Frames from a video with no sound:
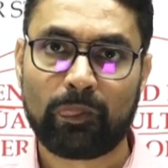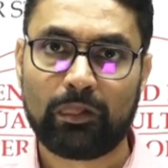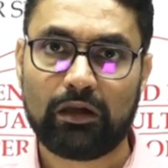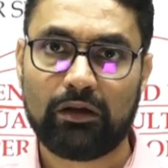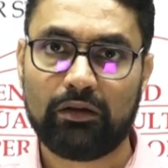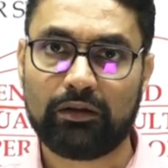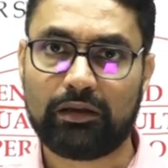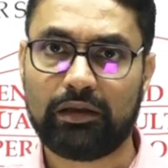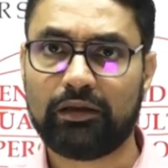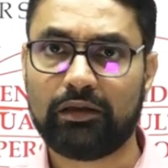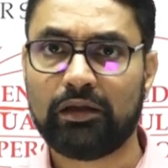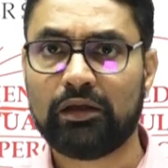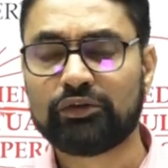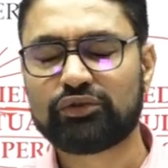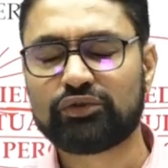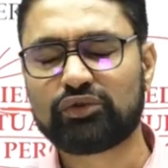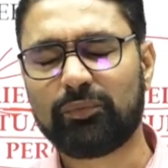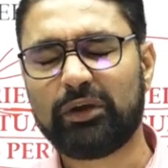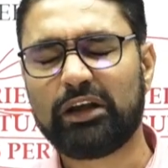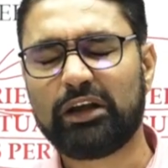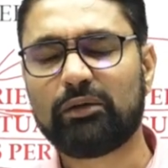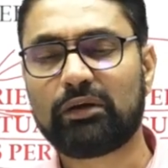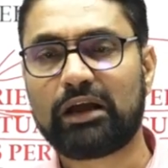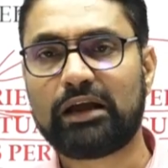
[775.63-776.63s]
Okay, so
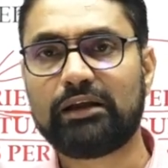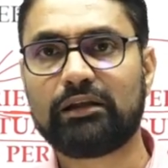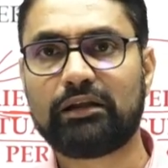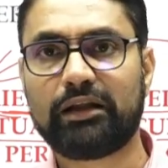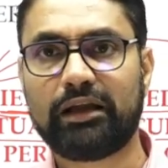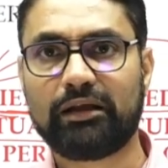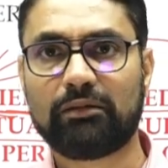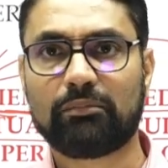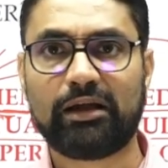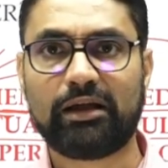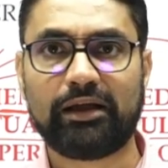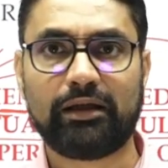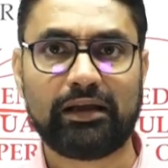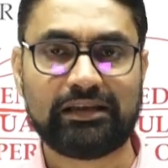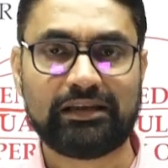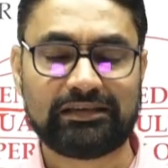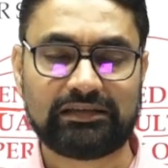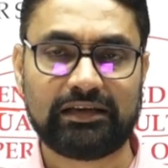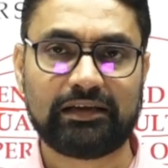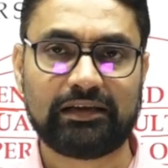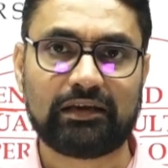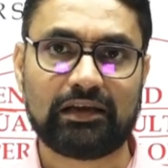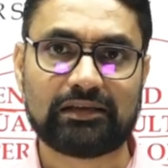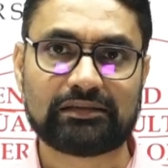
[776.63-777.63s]
whenever I take my
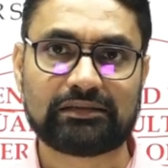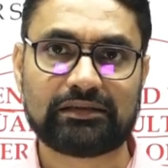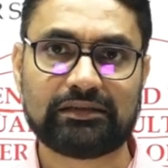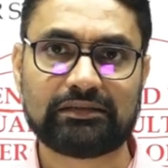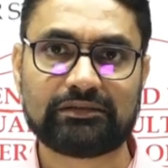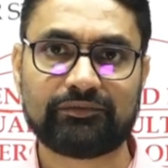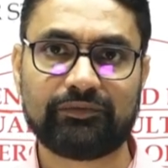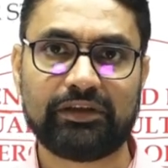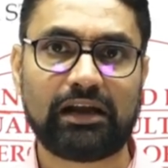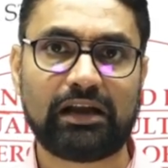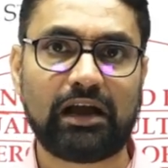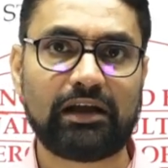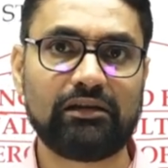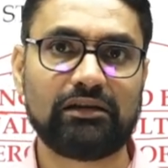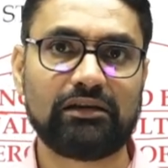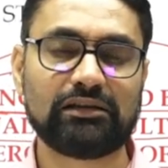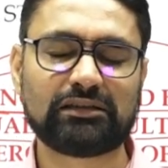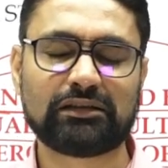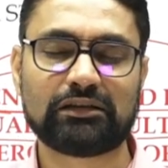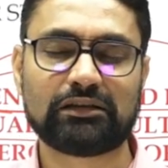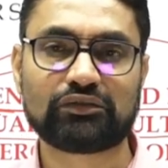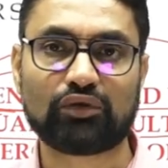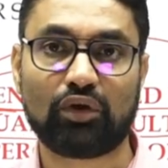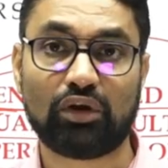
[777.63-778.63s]
essay classes where I
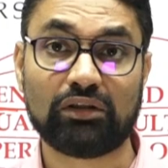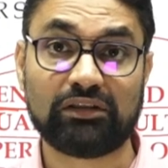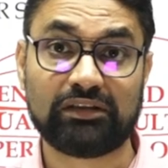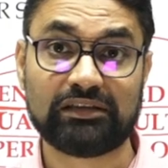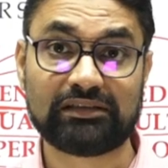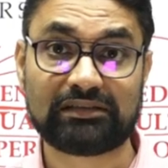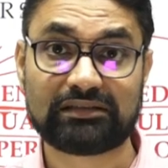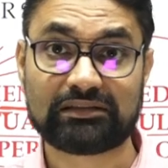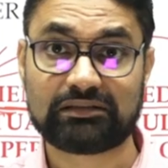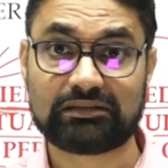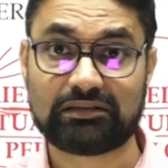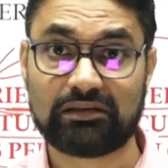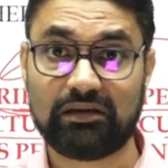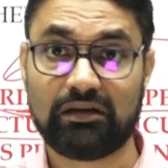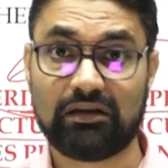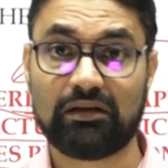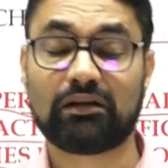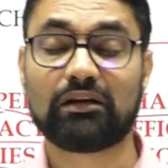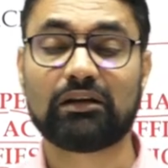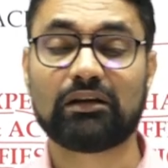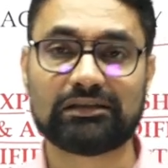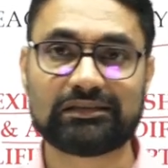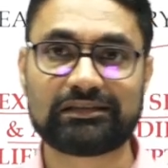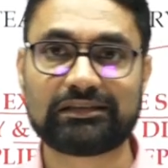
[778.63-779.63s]
discuss all these
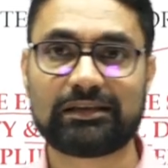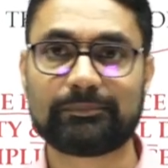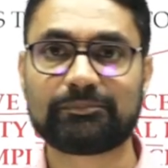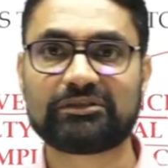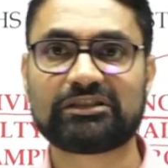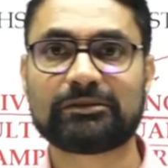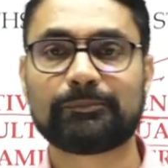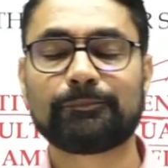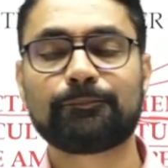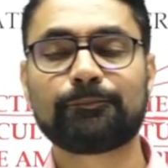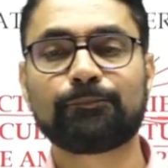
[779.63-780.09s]
concepts